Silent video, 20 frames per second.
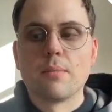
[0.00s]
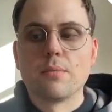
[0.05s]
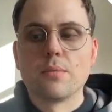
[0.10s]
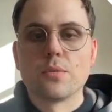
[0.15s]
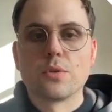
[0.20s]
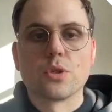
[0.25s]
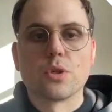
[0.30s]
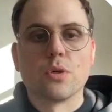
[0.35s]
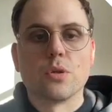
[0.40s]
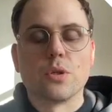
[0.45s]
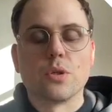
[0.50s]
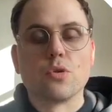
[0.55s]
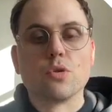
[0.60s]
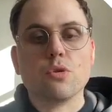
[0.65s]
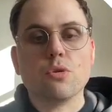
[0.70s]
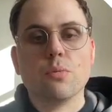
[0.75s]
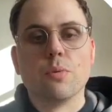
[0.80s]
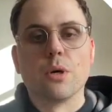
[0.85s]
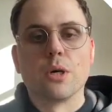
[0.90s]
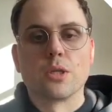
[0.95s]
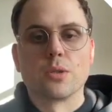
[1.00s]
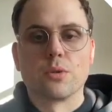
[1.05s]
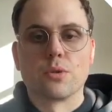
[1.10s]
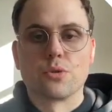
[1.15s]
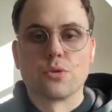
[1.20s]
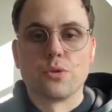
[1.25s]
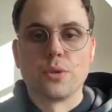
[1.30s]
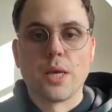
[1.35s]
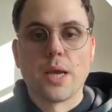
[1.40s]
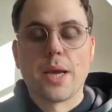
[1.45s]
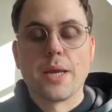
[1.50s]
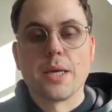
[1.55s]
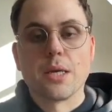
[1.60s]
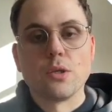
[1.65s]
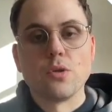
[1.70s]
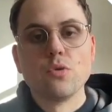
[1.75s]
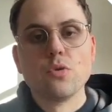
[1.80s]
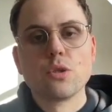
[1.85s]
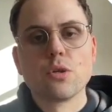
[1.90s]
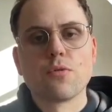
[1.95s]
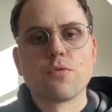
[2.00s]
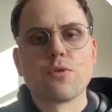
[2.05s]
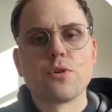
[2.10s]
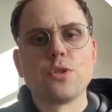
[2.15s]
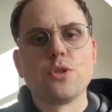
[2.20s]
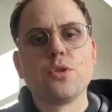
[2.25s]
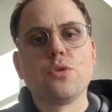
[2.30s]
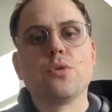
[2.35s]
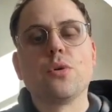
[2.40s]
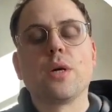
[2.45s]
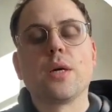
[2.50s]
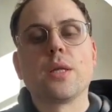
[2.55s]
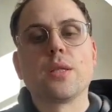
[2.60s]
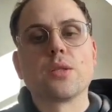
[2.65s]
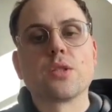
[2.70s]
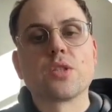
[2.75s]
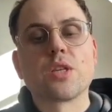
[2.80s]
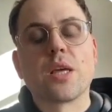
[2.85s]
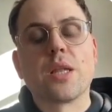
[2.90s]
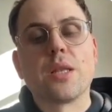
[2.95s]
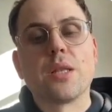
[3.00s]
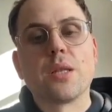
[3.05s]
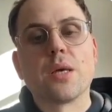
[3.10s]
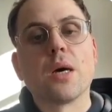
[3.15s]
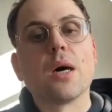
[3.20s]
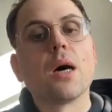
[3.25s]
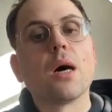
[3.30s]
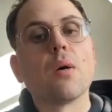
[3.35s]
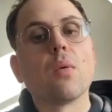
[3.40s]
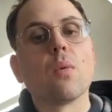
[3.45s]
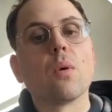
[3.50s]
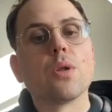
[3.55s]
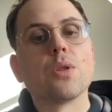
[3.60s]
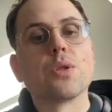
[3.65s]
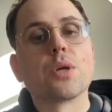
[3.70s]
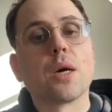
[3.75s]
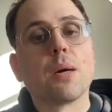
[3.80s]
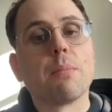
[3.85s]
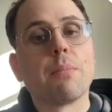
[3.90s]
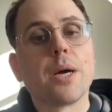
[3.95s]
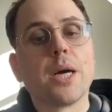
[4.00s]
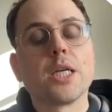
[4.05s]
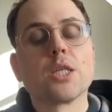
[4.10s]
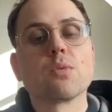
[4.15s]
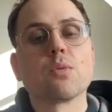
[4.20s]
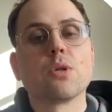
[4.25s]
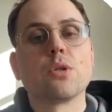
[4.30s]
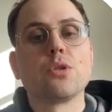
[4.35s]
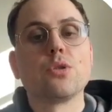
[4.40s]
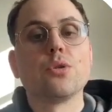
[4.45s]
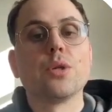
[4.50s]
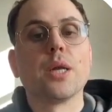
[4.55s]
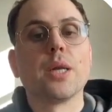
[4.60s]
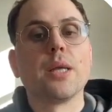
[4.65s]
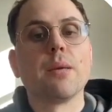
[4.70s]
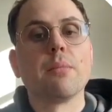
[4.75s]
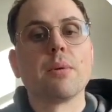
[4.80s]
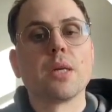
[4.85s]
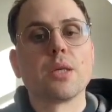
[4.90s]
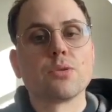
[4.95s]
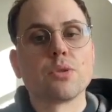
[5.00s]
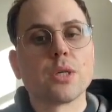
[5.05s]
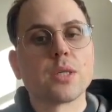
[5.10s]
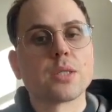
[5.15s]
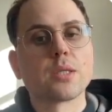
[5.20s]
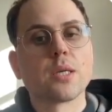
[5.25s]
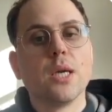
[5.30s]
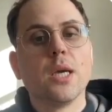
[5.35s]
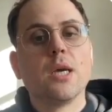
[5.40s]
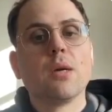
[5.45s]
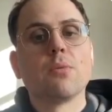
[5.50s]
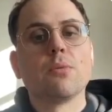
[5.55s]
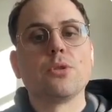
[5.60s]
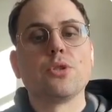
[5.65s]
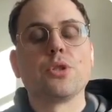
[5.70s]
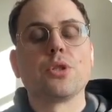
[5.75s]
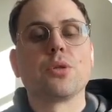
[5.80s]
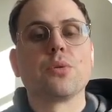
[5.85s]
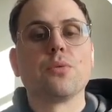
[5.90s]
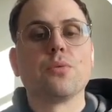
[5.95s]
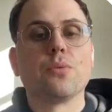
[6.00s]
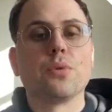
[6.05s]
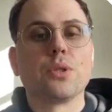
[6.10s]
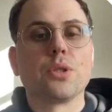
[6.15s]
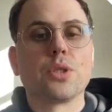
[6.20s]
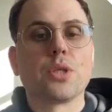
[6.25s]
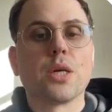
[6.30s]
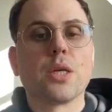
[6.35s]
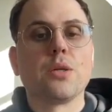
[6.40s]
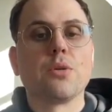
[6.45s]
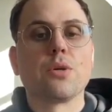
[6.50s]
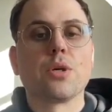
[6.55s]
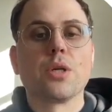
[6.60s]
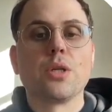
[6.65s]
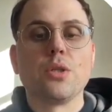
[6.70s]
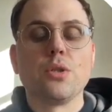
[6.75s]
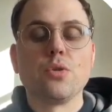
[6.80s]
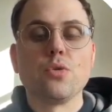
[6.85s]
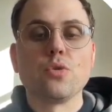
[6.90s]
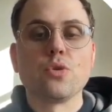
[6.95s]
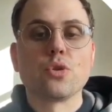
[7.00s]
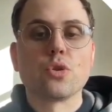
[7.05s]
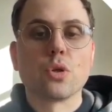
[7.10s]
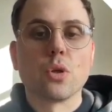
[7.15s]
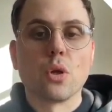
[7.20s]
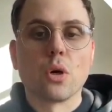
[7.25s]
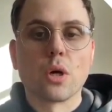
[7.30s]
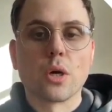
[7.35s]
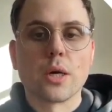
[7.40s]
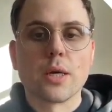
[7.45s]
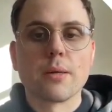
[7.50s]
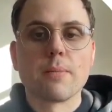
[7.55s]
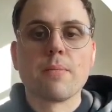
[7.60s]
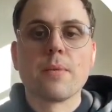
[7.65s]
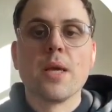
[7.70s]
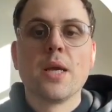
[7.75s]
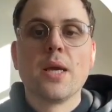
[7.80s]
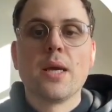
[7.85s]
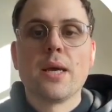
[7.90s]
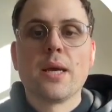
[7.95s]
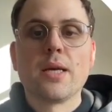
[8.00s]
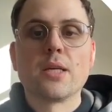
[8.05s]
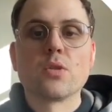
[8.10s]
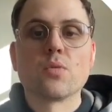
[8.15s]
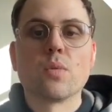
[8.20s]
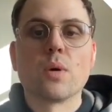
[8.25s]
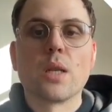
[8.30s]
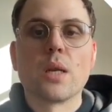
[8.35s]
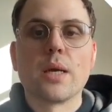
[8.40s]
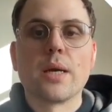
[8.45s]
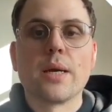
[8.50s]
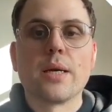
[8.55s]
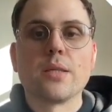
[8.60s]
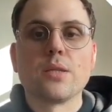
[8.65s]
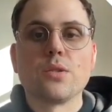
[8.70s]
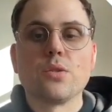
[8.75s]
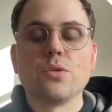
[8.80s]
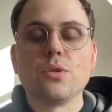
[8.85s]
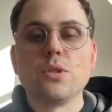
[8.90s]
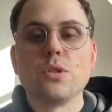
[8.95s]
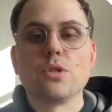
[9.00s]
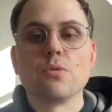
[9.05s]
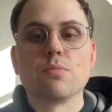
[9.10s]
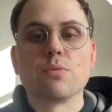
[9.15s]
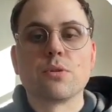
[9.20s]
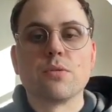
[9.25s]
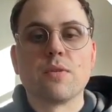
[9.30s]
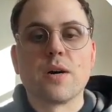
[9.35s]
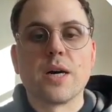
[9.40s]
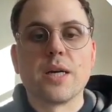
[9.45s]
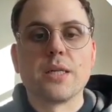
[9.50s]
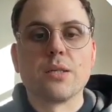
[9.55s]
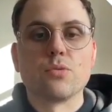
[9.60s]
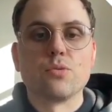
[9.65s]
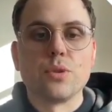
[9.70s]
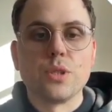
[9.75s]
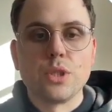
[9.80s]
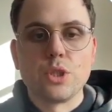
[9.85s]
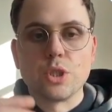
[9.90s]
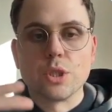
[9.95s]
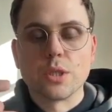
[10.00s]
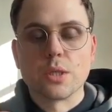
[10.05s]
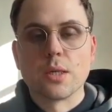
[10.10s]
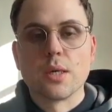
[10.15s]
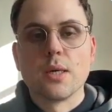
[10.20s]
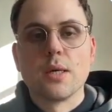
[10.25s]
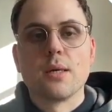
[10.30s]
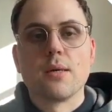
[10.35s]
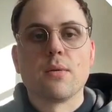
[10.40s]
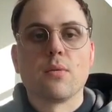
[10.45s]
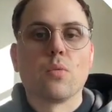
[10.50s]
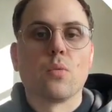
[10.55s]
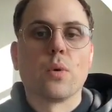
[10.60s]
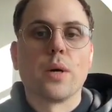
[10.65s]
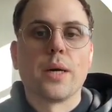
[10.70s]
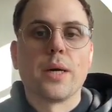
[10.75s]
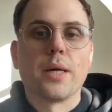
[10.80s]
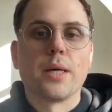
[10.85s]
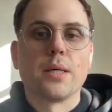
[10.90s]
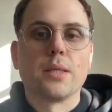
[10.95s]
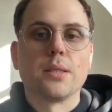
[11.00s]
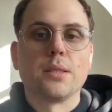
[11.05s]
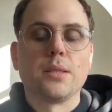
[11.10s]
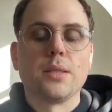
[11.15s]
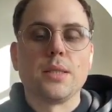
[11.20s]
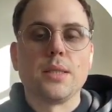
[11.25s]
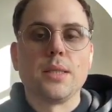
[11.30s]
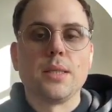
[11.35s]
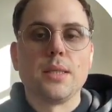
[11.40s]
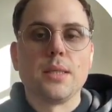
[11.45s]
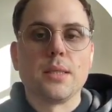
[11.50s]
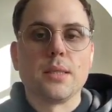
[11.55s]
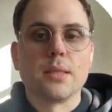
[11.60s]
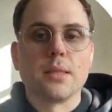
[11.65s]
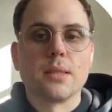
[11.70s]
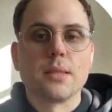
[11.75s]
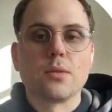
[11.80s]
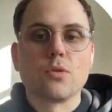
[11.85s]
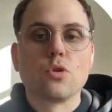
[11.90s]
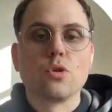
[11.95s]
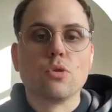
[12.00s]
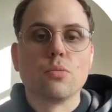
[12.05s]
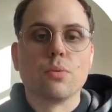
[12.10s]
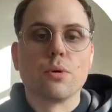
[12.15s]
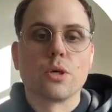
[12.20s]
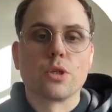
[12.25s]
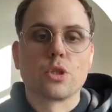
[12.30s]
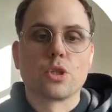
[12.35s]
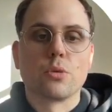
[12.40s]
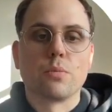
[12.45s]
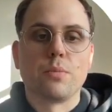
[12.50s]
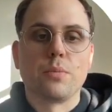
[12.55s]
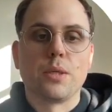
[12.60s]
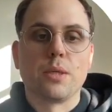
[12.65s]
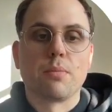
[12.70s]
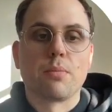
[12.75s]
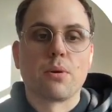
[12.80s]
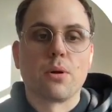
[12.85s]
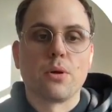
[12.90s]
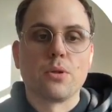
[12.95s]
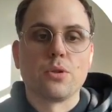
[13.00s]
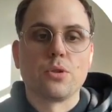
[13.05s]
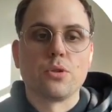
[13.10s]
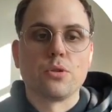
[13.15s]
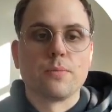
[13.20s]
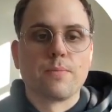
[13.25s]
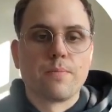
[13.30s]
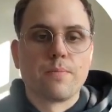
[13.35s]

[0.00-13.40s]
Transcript: So the Toolbox will create a user for you and send a one-time password to that email address, which then you can use to log in, as well as you need to provide a region where the Toolbox should be deployed to.